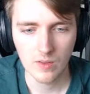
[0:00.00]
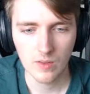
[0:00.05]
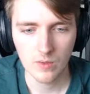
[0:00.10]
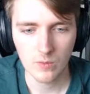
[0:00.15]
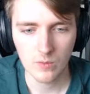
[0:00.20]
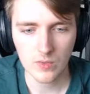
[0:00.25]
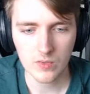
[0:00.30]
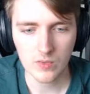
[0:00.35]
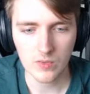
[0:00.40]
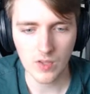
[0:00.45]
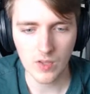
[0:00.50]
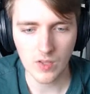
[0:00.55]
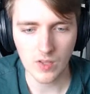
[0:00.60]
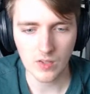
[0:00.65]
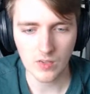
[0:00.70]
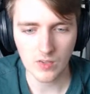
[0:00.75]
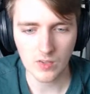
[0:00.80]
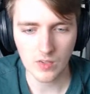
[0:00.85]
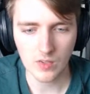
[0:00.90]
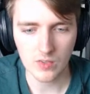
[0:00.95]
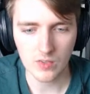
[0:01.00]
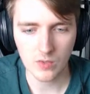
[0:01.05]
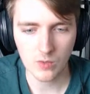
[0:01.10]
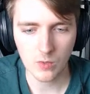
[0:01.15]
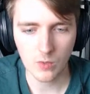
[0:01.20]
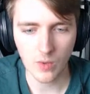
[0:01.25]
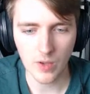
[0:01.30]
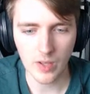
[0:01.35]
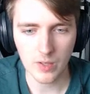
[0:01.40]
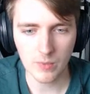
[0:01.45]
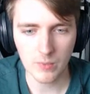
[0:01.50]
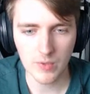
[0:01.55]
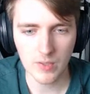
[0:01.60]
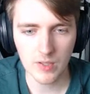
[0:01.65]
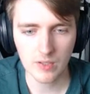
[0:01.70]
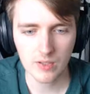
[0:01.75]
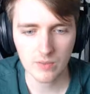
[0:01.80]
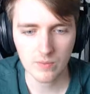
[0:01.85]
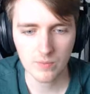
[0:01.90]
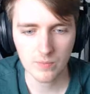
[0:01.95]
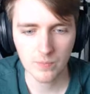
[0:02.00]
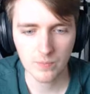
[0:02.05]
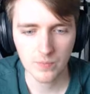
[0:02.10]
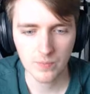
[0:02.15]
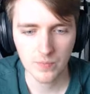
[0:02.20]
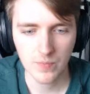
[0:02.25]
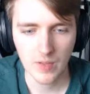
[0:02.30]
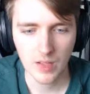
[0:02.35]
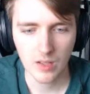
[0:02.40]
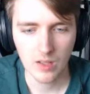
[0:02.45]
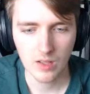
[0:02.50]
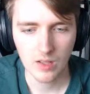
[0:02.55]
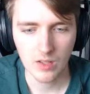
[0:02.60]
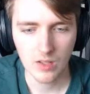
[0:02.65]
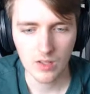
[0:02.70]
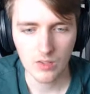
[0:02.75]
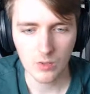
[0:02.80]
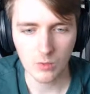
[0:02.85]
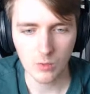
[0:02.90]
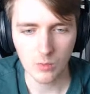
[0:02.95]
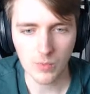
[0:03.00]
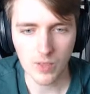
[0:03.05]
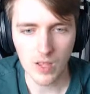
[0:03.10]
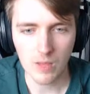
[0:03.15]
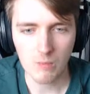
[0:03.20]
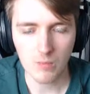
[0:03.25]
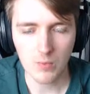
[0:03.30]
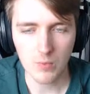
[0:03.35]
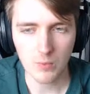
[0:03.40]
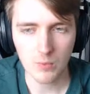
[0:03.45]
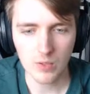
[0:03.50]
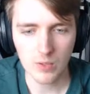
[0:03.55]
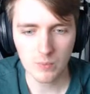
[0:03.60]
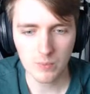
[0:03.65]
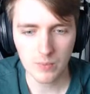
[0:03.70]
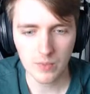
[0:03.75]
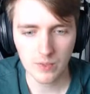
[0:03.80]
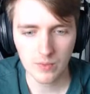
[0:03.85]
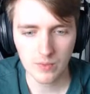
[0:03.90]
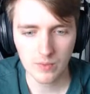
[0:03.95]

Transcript: which hurts us quite a bit. So we'll play a Boot Nipper.